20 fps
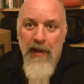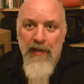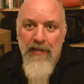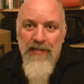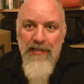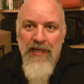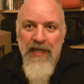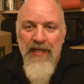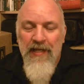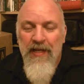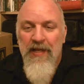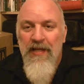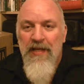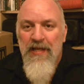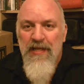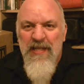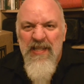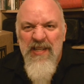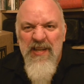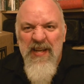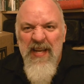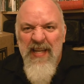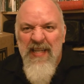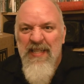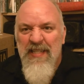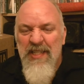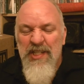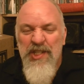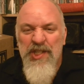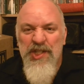yeah, take go out
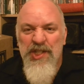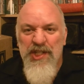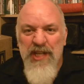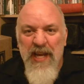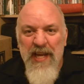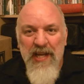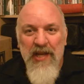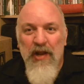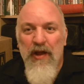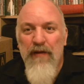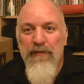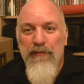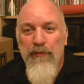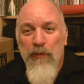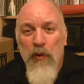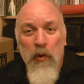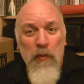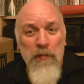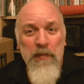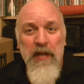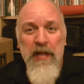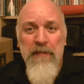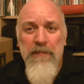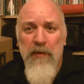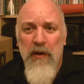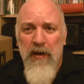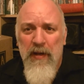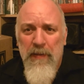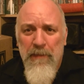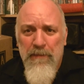and shake life warmly
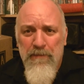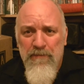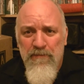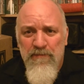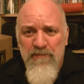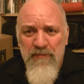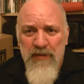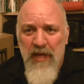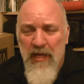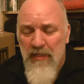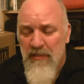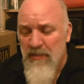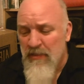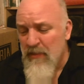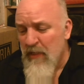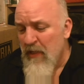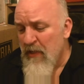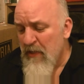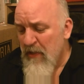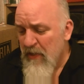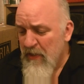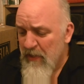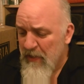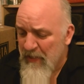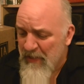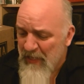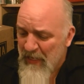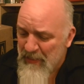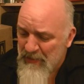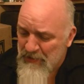by the nuts.
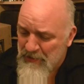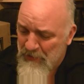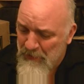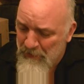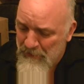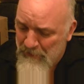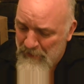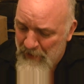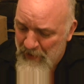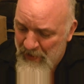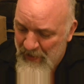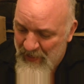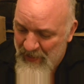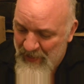That sort of thing.